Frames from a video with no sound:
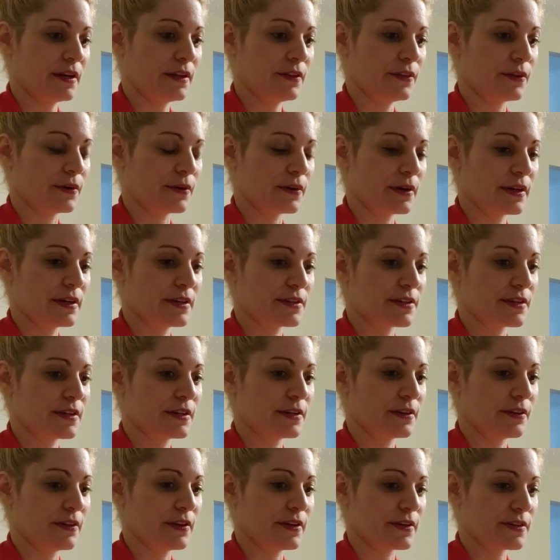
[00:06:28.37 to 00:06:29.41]
there
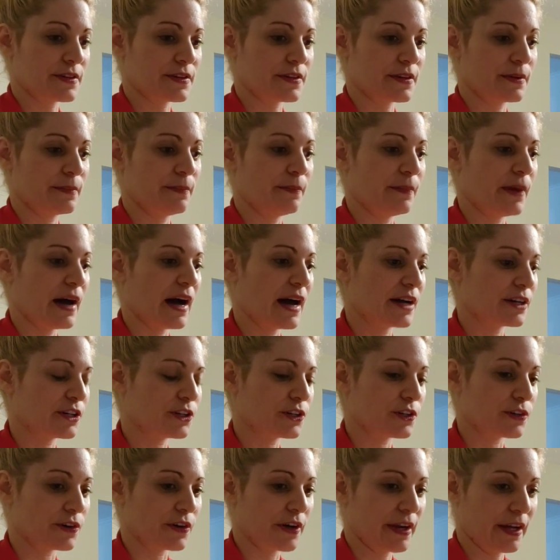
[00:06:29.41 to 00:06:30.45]
isn't this
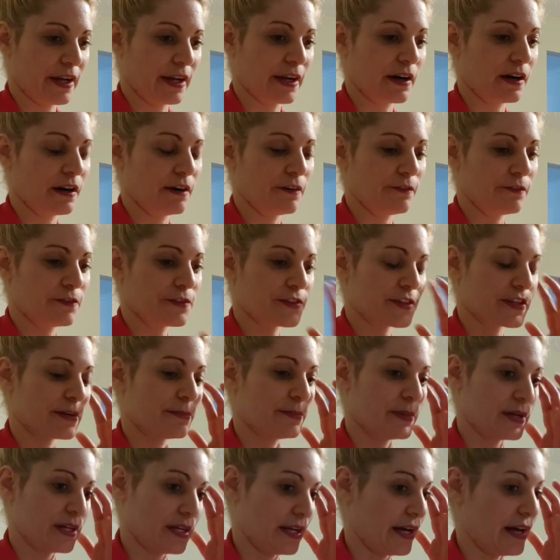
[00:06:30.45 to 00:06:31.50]
monitoring of
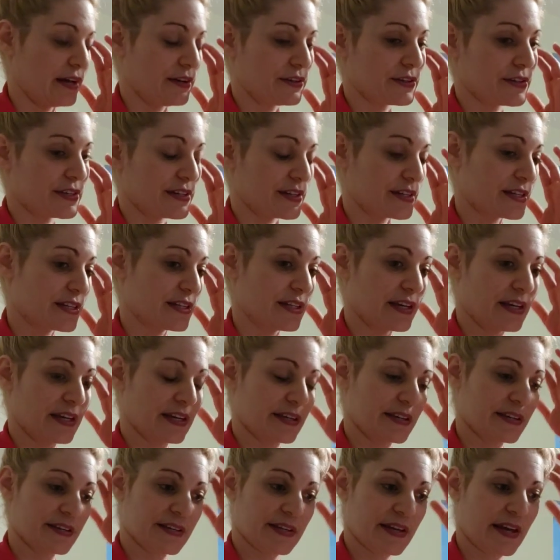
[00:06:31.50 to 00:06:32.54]
somebody else's
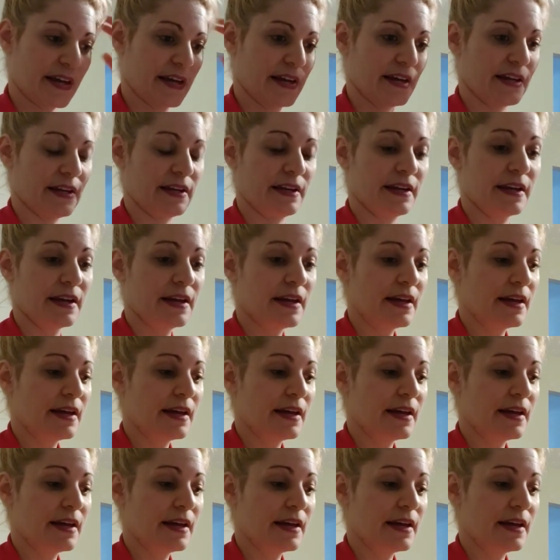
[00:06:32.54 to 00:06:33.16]
things, and,